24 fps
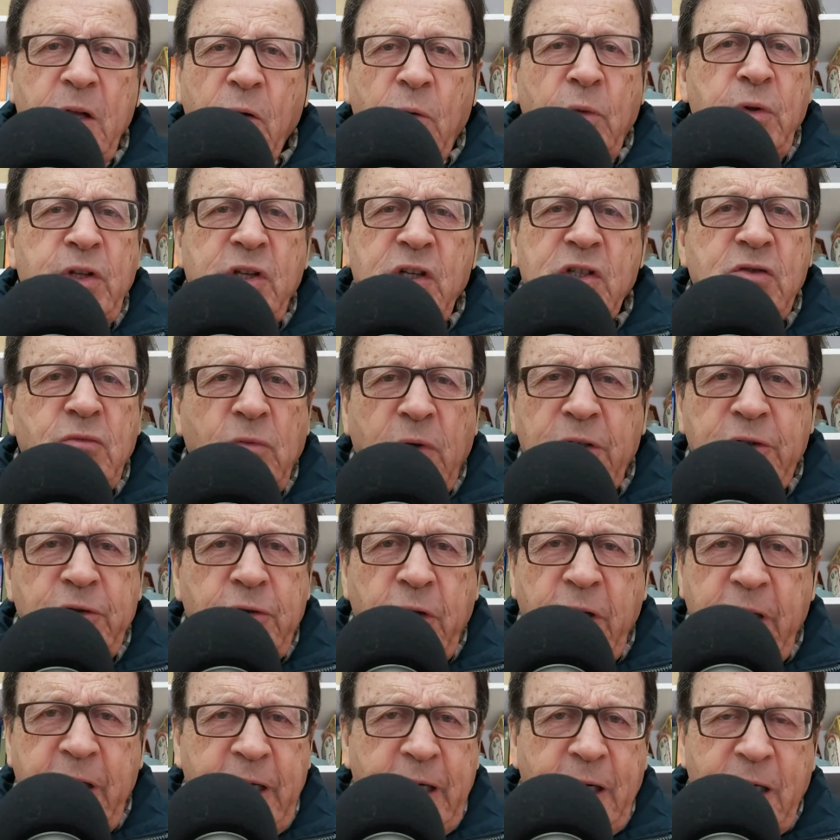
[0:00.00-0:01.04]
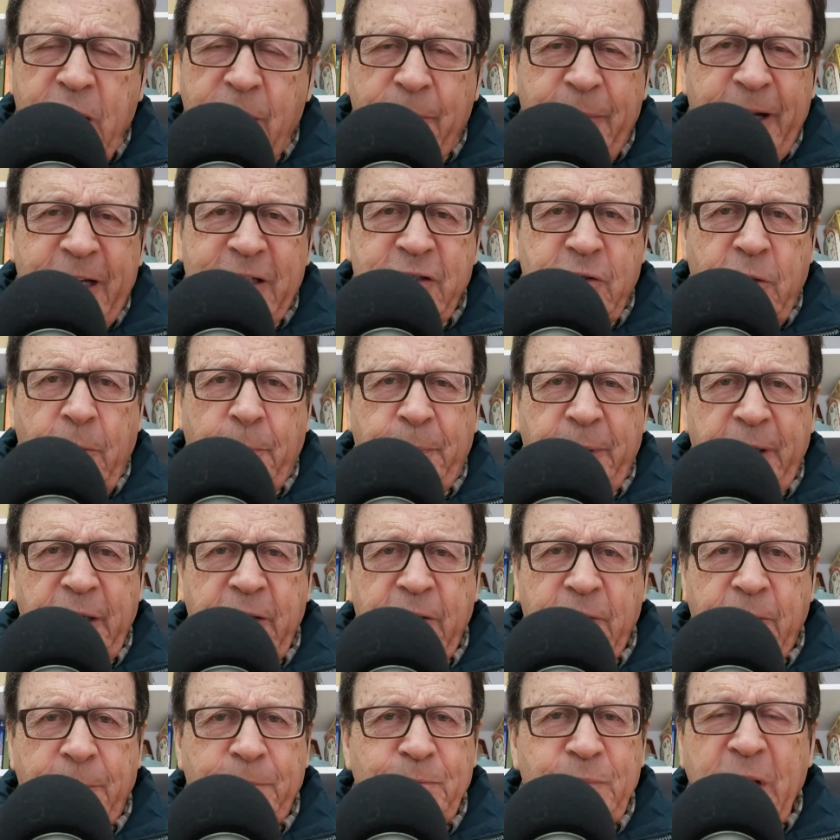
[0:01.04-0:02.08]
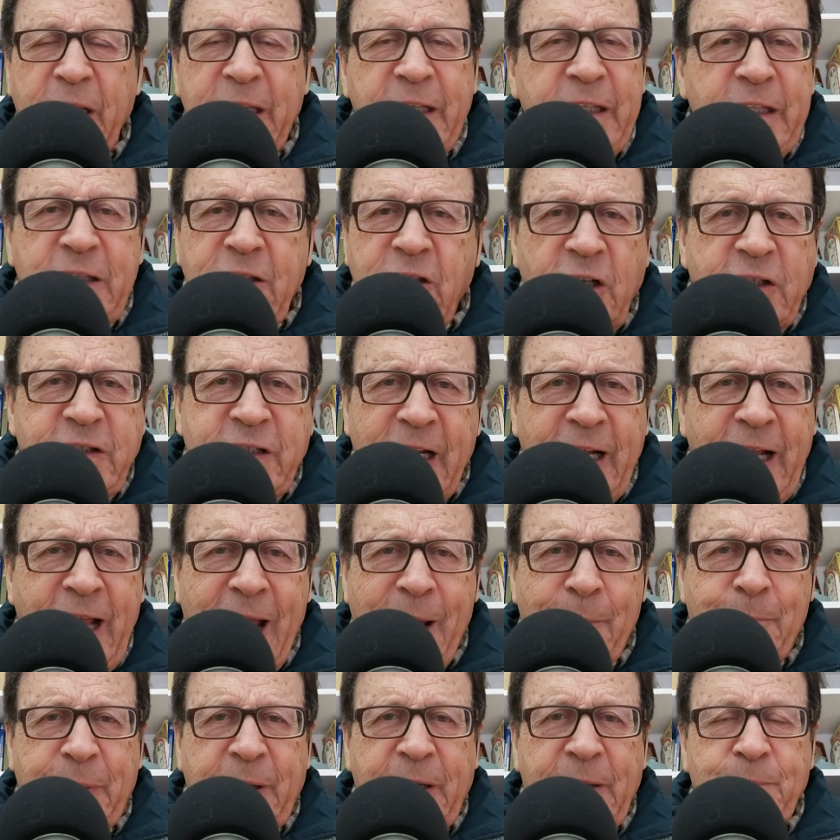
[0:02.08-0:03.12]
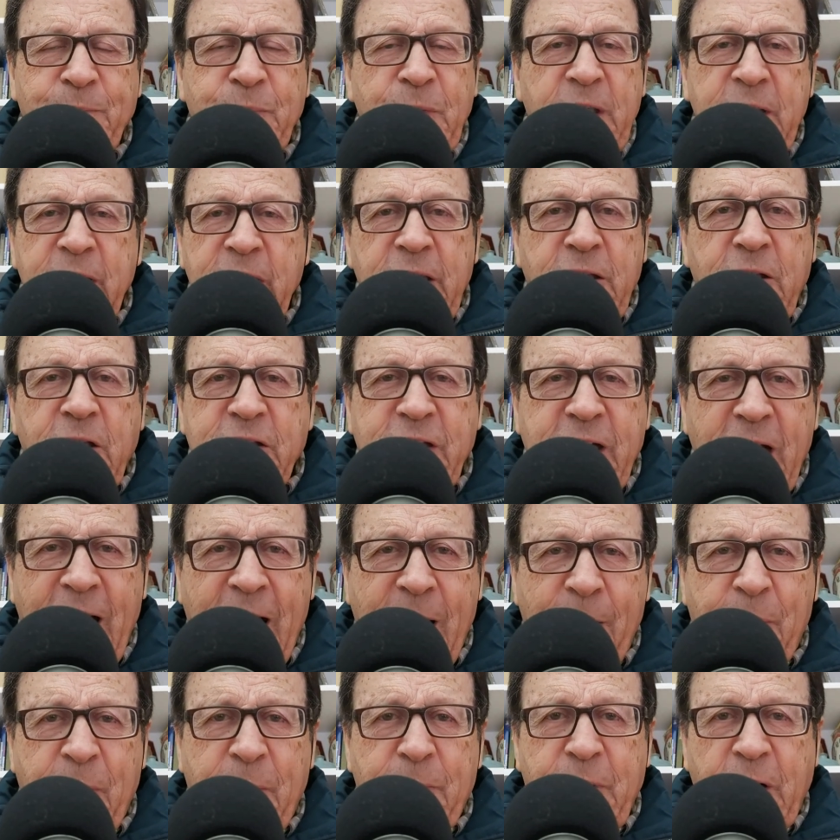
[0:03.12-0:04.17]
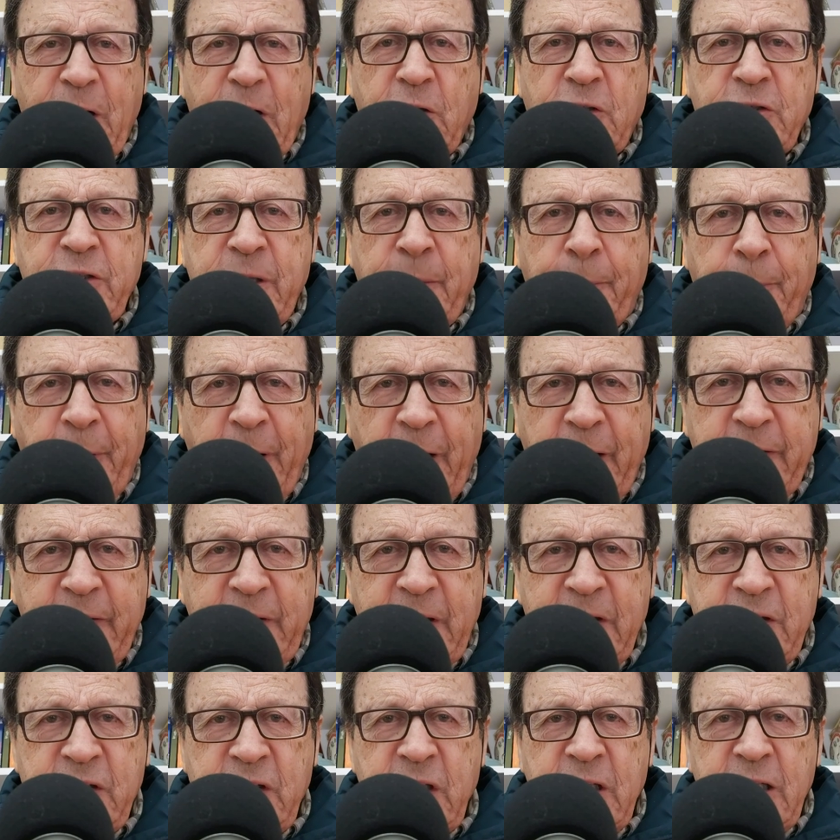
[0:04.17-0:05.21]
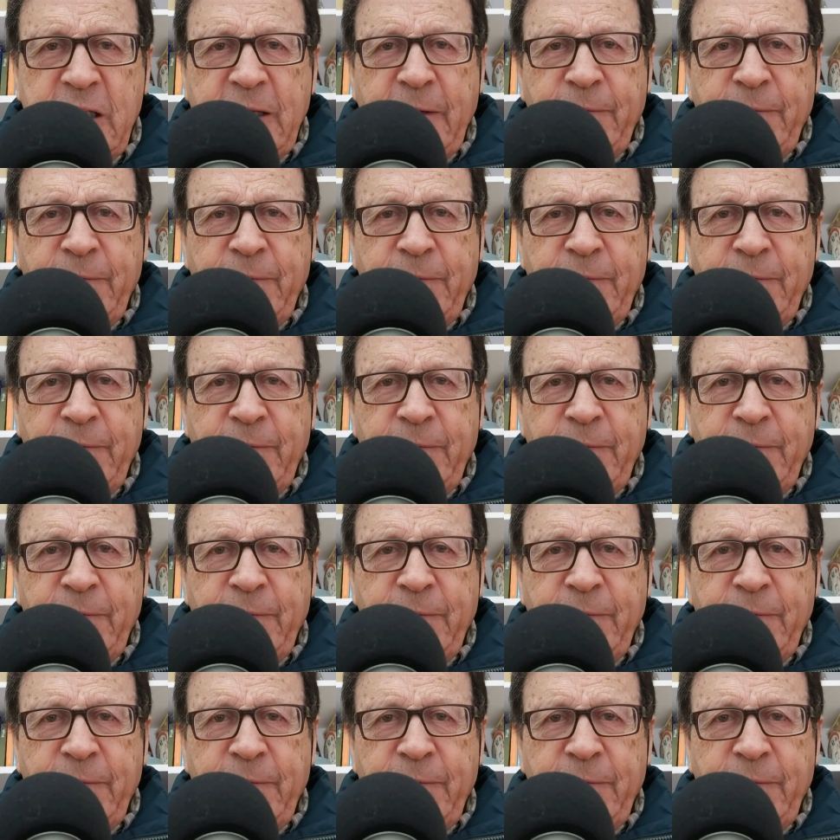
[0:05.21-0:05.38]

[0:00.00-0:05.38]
We just want to hear the best opinion. It doesn't happen. It doesn't happen because the parties,